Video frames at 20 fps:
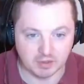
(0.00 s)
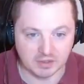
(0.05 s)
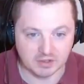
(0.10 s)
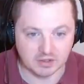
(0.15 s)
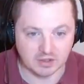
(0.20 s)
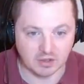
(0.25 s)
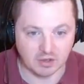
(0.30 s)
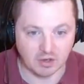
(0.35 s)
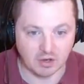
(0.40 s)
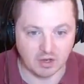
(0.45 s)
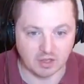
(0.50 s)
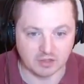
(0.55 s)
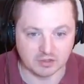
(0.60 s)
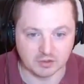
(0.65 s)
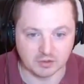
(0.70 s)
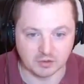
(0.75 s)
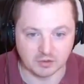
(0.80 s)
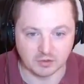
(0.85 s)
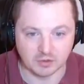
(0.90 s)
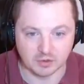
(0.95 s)
they're
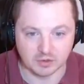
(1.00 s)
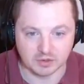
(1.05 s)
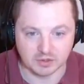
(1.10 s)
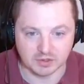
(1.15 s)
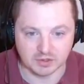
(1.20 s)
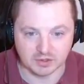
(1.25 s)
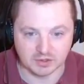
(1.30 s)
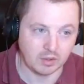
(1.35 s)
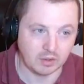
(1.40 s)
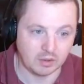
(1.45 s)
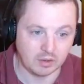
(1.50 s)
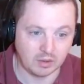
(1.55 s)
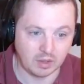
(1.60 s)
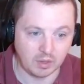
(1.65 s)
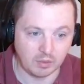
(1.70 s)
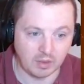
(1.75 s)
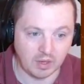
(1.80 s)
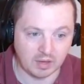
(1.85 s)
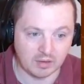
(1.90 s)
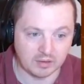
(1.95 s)
hostile forces.
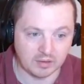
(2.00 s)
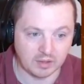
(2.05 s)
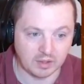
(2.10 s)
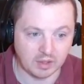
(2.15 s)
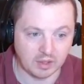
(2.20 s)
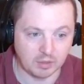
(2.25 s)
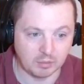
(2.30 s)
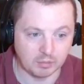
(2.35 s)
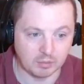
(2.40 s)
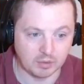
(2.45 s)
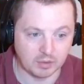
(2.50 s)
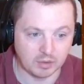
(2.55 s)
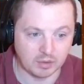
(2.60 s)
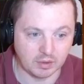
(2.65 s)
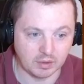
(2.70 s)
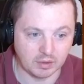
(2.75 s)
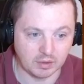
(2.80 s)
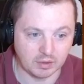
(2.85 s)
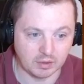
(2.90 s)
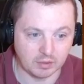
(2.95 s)
Alright, we have to help
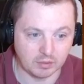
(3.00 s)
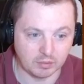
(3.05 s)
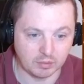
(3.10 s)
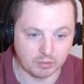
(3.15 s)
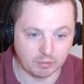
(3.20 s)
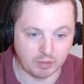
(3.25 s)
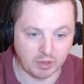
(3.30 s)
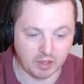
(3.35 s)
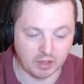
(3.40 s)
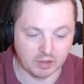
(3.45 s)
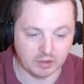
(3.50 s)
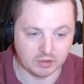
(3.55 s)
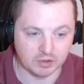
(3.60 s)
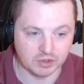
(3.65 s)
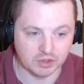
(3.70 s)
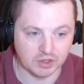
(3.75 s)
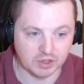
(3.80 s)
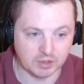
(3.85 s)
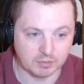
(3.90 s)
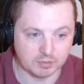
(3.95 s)
repair
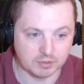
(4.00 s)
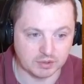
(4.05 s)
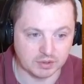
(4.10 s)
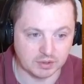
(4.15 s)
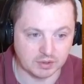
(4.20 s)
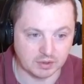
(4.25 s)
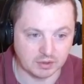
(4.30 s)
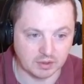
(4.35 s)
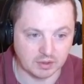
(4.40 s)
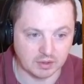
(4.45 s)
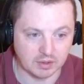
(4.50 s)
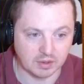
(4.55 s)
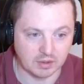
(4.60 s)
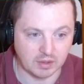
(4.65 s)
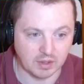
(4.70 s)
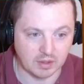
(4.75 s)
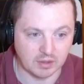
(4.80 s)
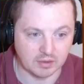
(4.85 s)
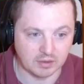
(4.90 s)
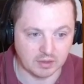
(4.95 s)
ships and clear
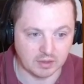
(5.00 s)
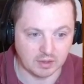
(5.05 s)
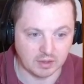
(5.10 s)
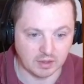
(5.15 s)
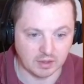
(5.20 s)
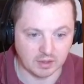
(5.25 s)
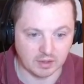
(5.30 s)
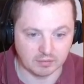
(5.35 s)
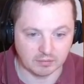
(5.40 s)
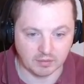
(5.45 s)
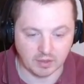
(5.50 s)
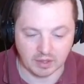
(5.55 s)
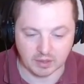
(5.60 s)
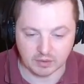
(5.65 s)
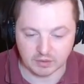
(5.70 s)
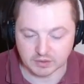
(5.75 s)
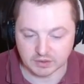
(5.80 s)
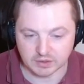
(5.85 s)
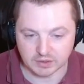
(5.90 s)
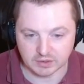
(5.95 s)
out the
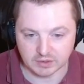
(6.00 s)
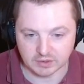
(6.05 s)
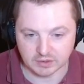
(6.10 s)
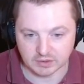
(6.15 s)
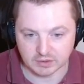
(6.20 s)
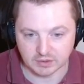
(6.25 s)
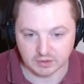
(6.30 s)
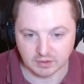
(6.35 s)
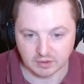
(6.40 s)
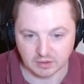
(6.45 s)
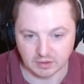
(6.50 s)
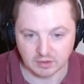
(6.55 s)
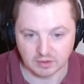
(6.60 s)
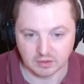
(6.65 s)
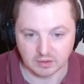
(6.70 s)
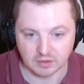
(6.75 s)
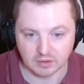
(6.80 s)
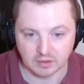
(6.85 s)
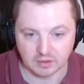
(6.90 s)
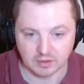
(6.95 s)
viruses
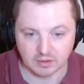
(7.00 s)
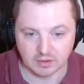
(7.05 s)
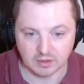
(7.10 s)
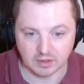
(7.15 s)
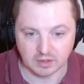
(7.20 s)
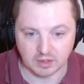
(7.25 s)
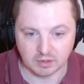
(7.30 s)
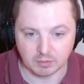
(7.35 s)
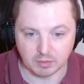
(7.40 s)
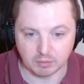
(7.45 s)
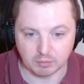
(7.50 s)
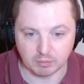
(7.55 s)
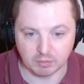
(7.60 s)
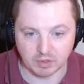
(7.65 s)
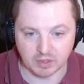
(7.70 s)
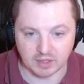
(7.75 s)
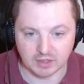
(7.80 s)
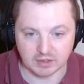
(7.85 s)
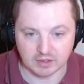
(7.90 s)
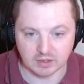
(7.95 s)
that have been
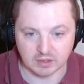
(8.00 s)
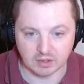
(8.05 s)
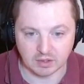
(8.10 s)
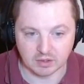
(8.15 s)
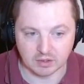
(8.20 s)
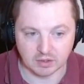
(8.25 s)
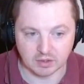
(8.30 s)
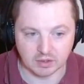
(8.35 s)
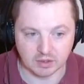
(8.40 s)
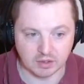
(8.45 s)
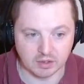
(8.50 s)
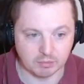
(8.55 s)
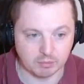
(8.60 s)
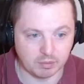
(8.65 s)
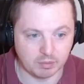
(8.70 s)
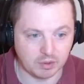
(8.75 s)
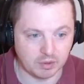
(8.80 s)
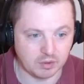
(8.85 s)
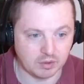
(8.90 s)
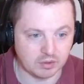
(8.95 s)
planted onto their
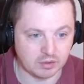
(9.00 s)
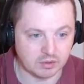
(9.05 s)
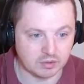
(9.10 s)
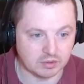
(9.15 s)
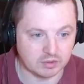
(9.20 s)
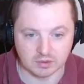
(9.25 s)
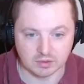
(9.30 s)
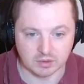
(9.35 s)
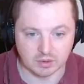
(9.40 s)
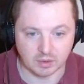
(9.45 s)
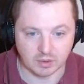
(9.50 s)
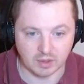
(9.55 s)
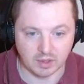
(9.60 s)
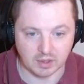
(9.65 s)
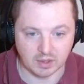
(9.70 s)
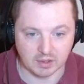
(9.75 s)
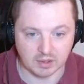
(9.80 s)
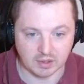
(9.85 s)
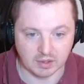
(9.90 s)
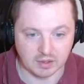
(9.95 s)
computers. Go
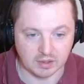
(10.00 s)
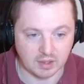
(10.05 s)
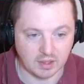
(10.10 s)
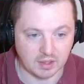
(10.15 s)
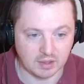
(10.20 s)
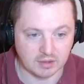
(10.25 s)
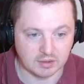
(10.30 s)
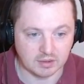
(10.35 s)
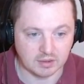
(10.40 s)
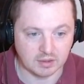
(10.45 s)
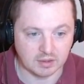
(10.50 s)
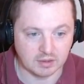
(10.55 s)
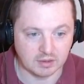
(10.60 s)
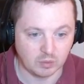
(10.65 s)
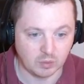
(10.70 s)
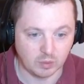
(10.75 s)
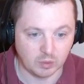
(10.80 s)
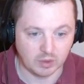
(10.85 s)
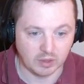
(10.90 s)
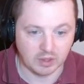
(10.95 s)
ahead and get that
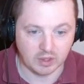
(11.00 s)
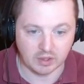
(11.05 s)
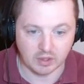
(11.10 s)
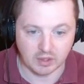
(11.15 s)
done. We're here to